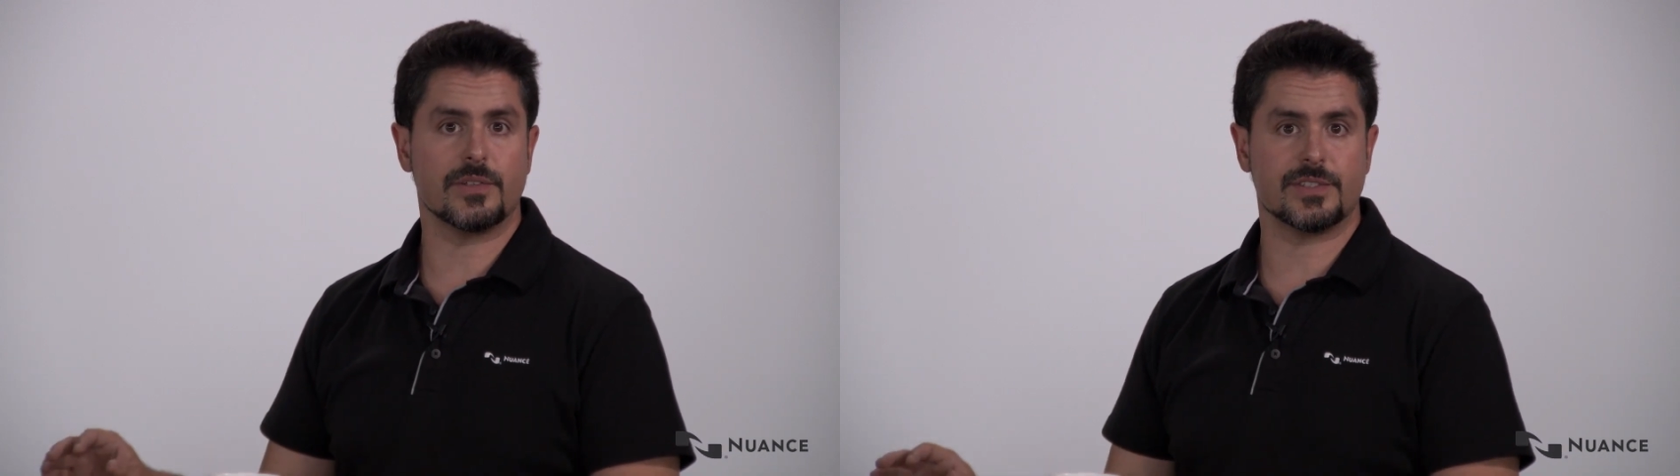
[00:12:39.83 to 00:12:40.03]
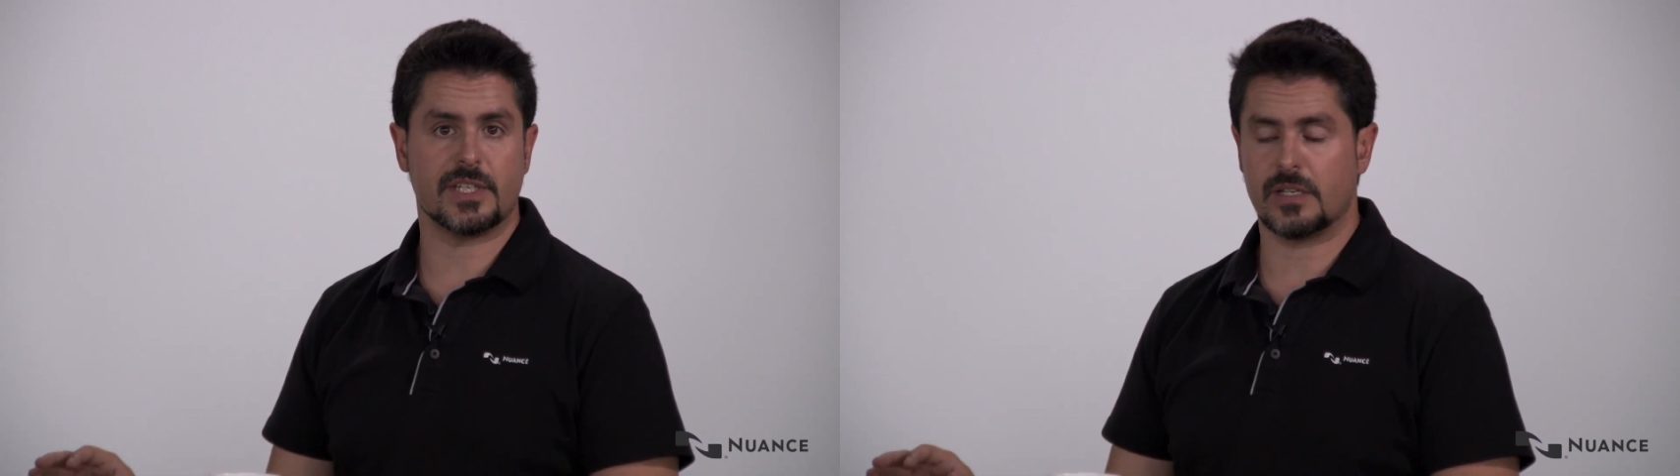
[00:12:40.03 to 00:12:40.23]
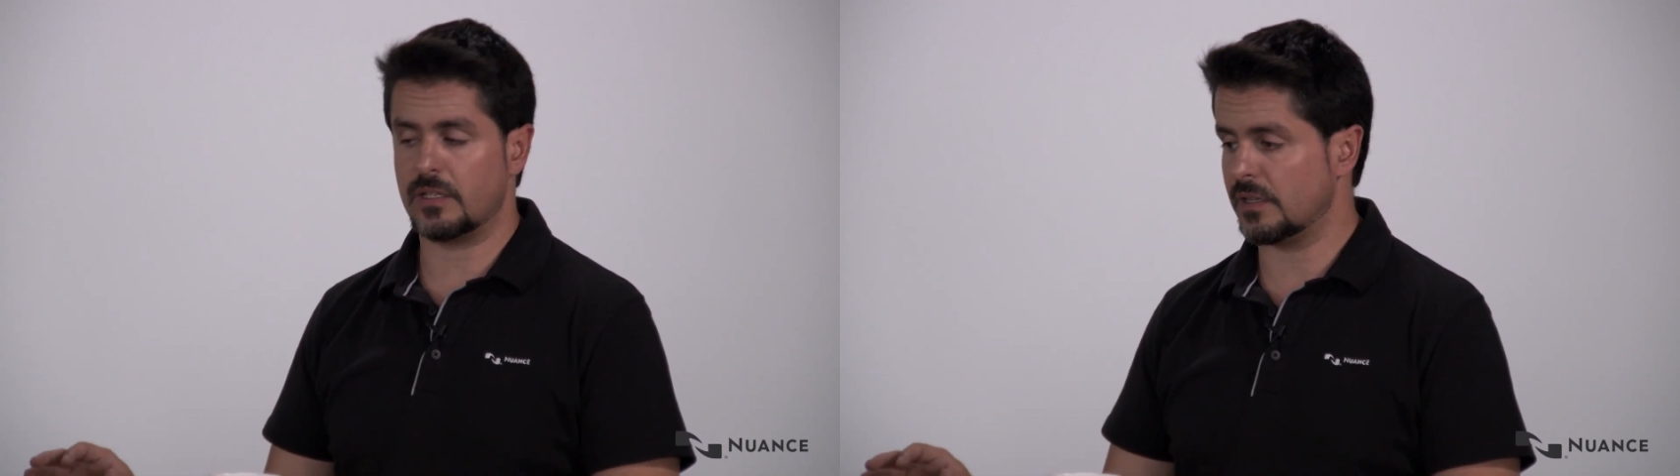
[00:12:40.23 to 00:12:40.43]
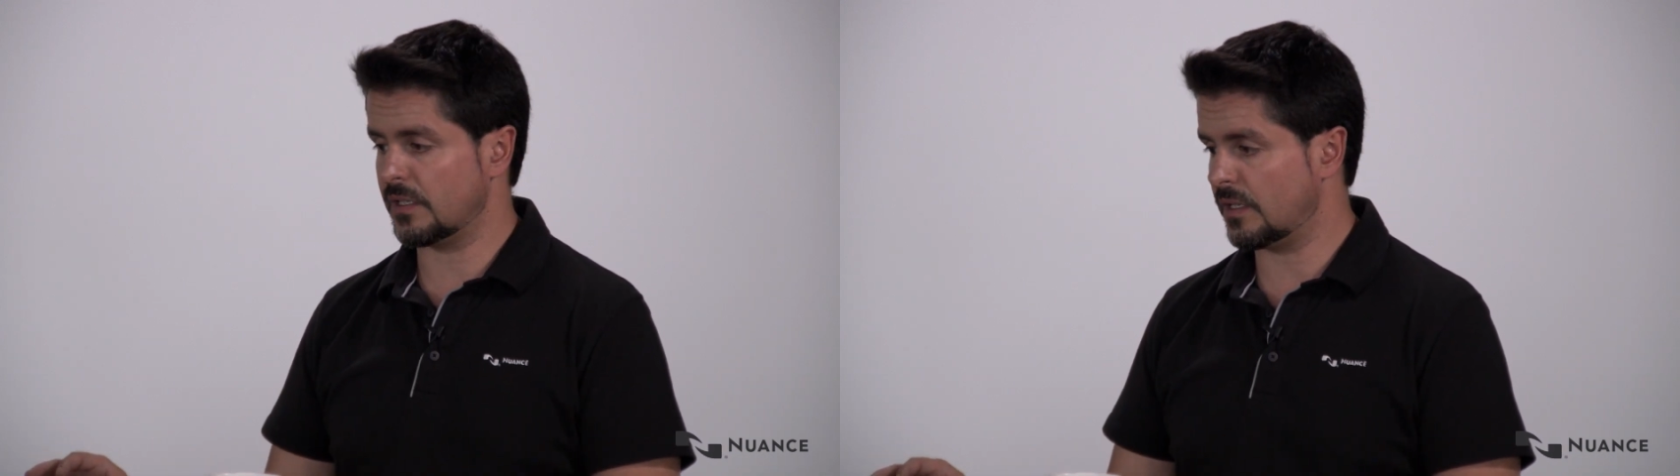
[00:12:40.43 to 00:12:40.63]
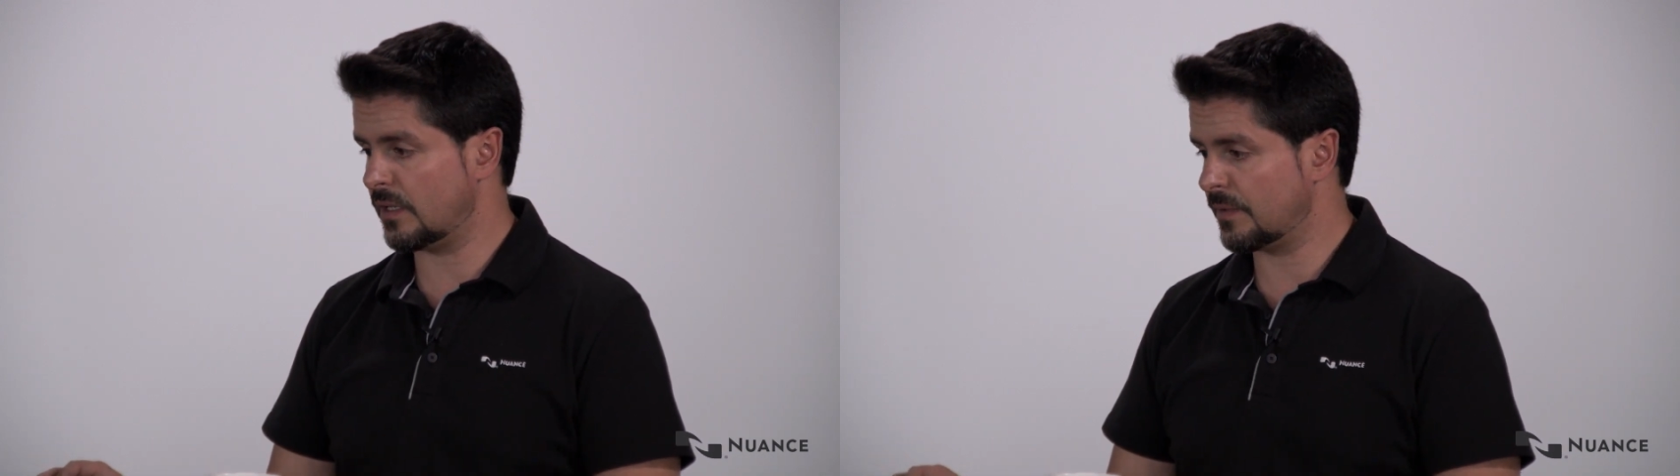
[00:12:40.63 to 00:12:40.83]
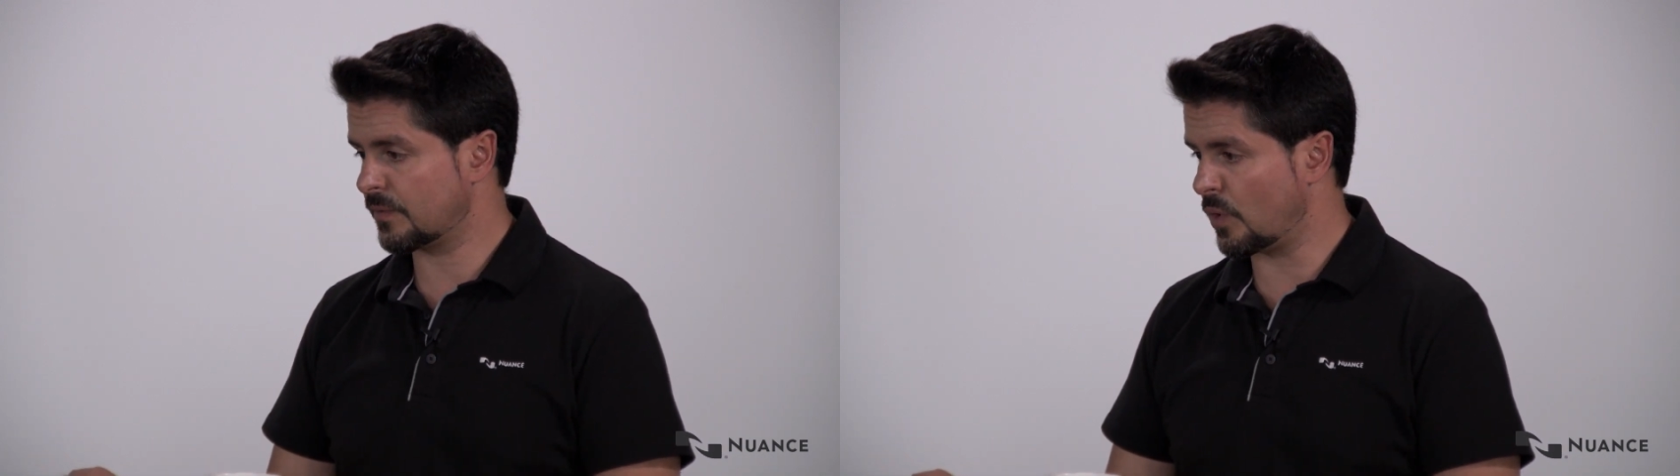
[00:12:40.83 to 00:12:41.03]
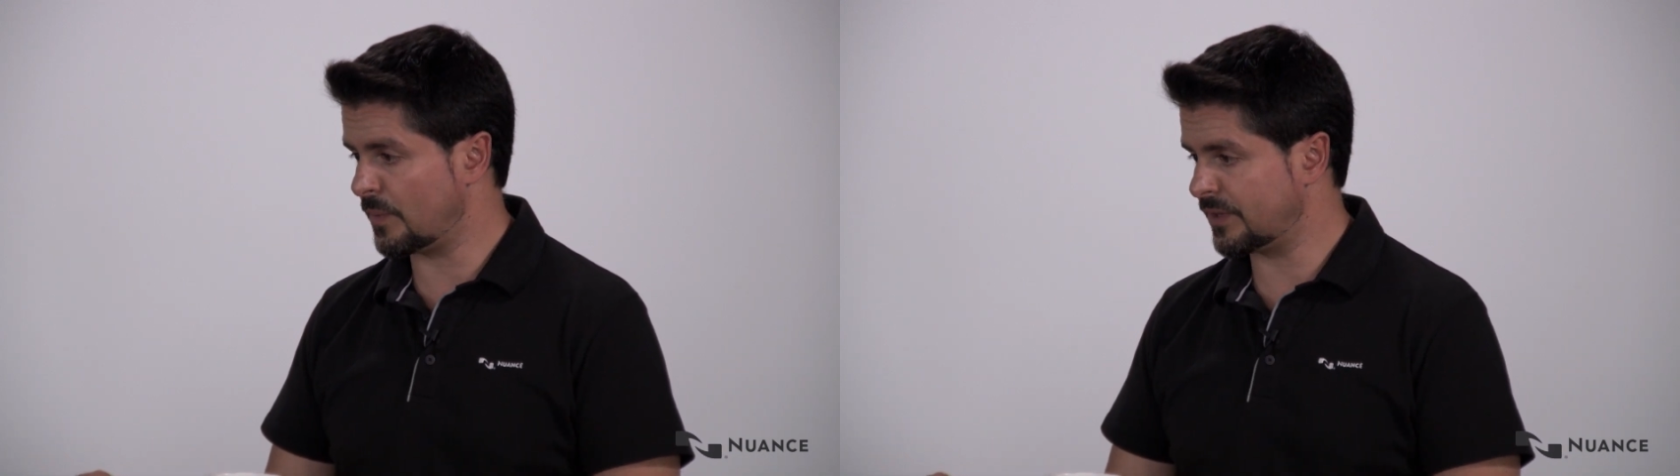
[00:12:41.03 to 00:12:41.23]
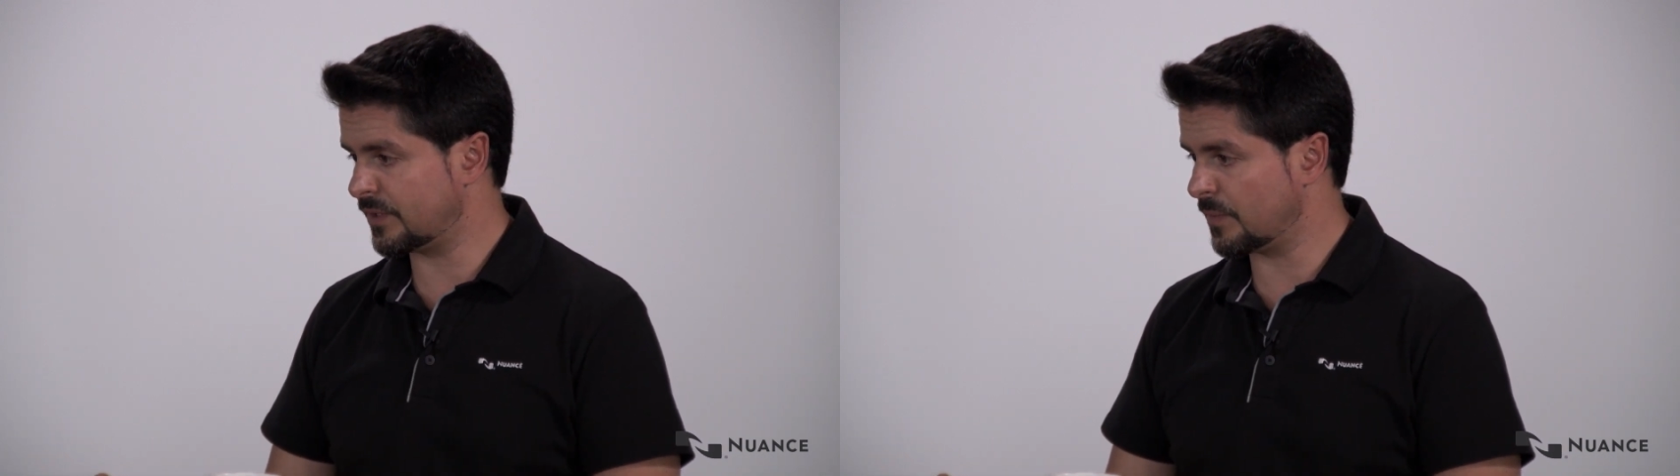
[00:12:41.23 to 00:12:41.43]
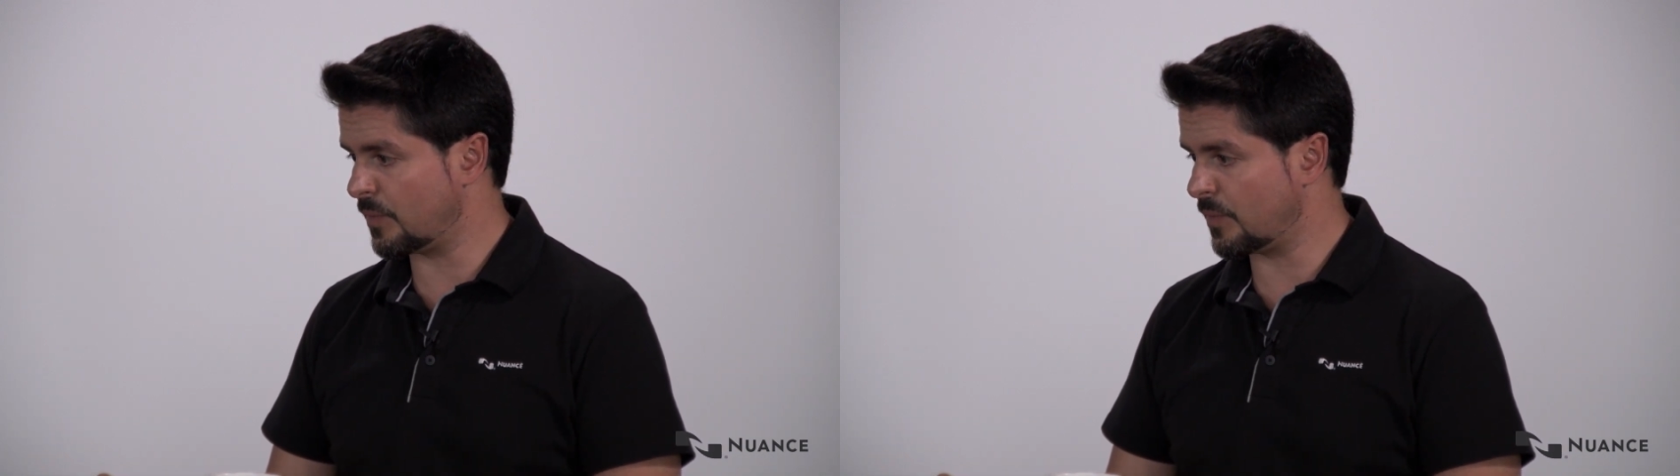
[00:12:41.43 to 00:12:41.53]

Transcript: single comment